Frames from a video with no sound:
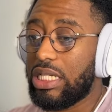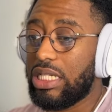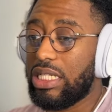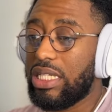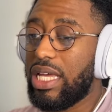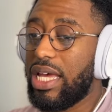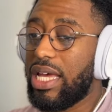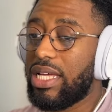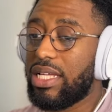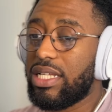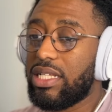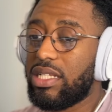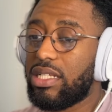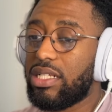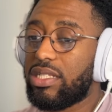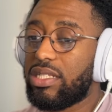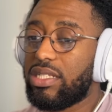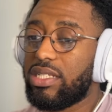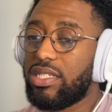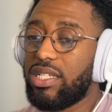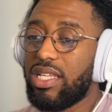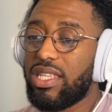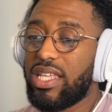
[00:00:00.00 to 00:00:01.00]
Yeah,
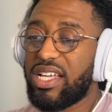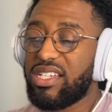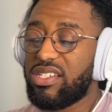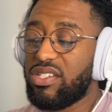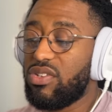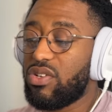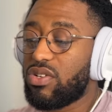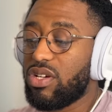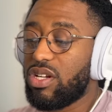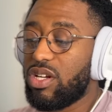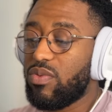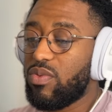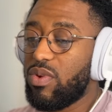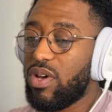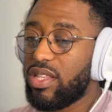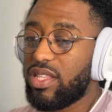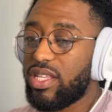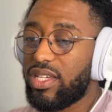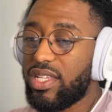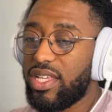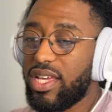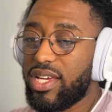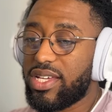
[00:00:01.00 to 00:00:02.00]
see, that's not going to work.
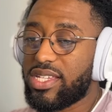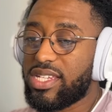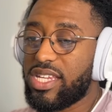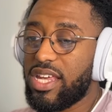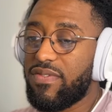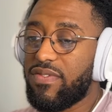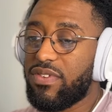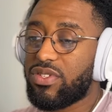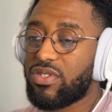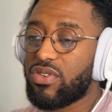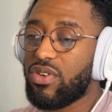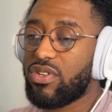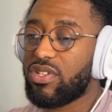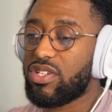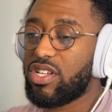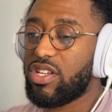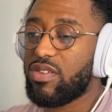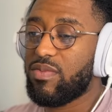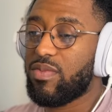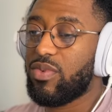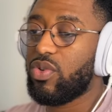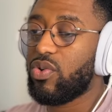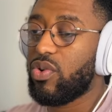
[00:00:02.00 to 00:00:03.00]
The DX7's got
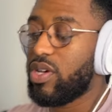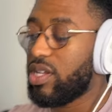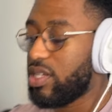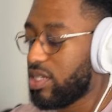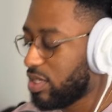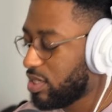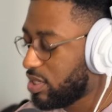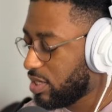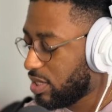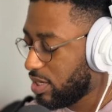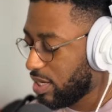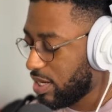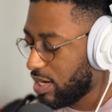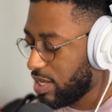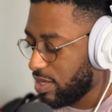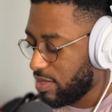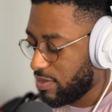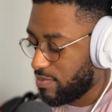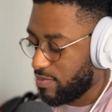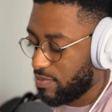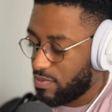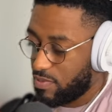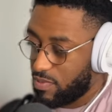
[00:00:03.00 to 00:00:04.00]
some noise in it.
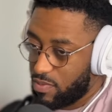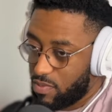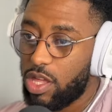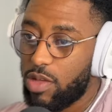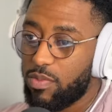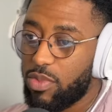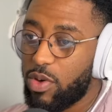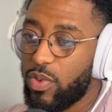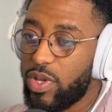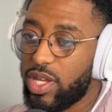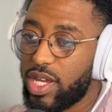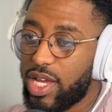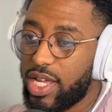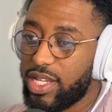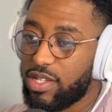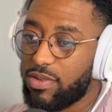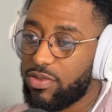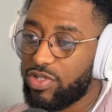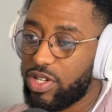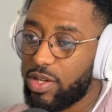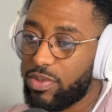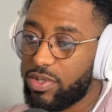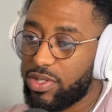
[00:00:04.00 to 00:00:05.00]
But we can add some
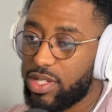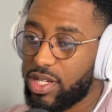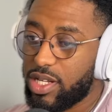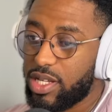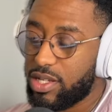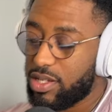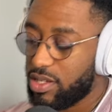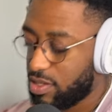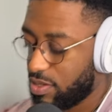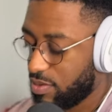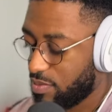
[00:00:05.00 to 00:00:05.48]
treble to this.